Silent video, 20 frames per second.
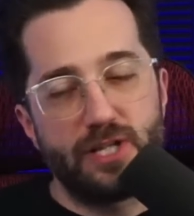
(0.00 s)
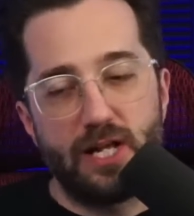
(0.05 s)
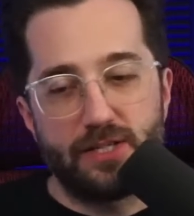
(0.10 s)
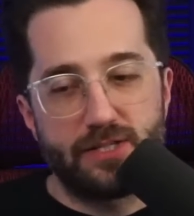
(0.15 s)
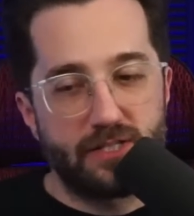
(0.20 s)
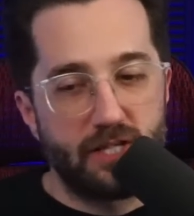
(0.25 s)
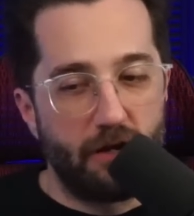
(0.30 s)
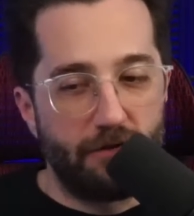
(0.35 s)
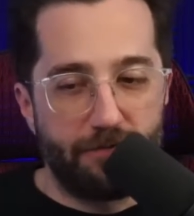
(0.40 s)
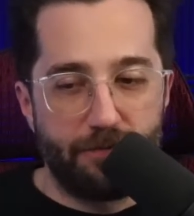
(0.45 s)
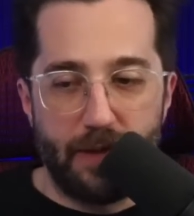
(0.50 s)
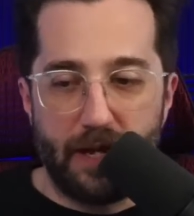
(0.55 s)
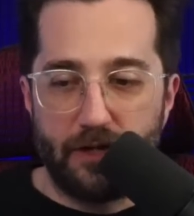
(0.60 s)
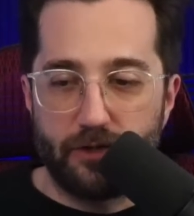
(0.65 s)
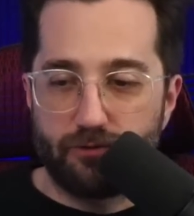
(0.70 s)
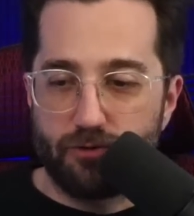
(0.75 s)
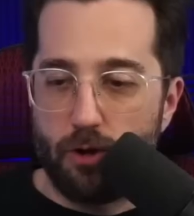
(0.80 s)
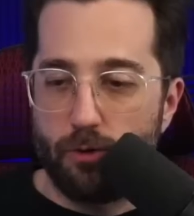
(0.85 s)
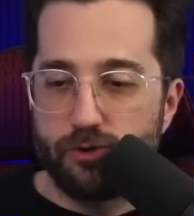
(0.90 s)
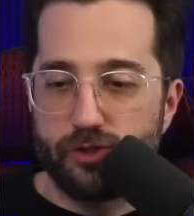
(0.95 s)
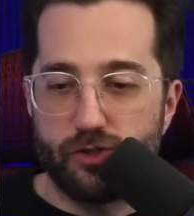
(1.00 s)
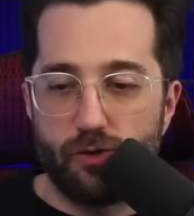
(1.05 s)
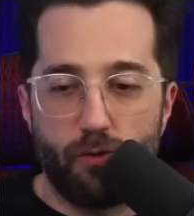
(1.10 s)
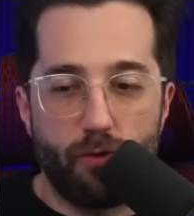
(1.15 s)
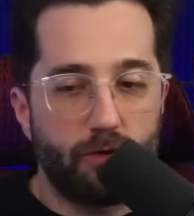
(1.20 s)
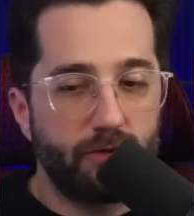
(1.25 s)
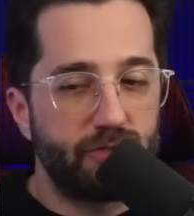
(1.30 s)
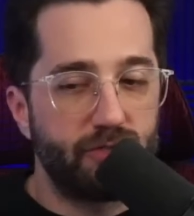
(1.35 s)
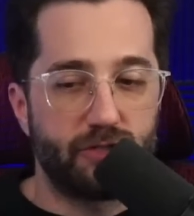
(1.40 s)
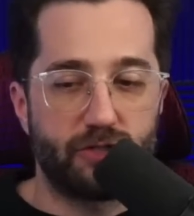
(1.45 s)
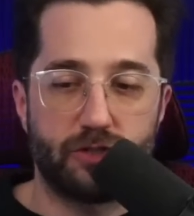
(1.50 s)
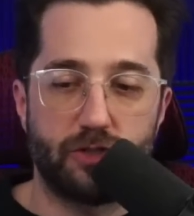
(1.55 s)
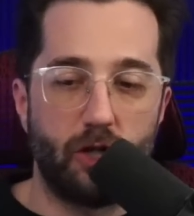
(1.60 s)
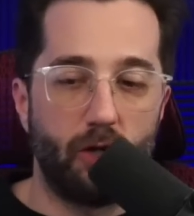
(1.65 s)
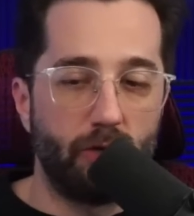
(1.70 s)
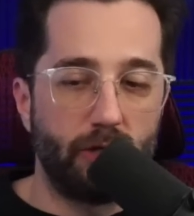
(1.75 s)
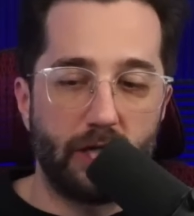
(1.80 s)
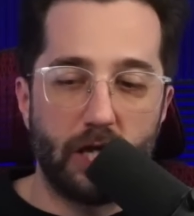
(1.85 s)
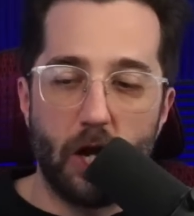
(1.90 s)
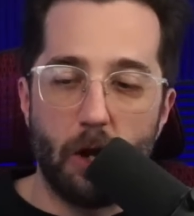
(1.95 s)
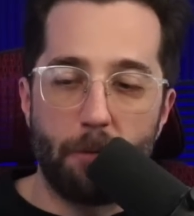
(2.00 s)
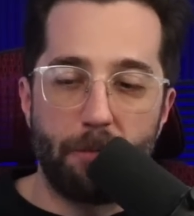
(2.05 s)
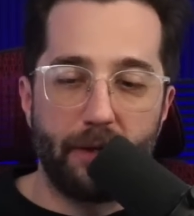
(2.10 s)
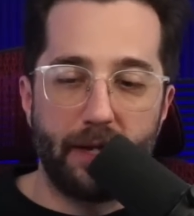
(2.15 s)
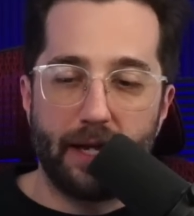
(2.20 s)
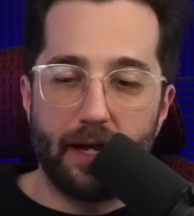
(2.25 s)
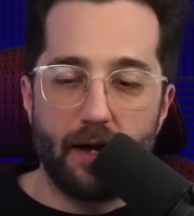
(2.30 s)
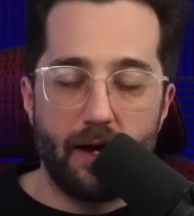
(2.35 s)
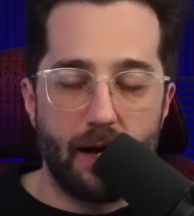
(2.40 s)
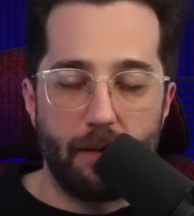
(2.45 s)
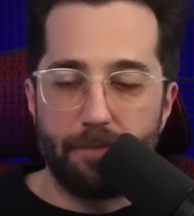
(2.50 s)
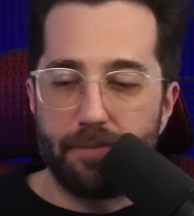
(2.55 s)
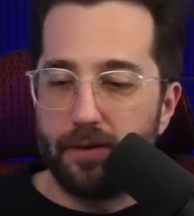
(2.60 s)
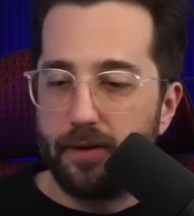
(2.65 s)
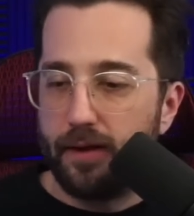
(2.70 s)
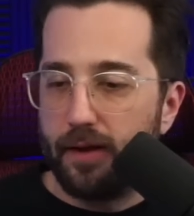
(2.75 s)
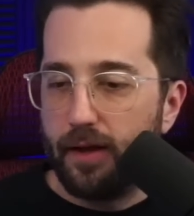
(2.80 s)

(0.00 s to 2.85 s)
that self-made Trojan horse is slowly opening up.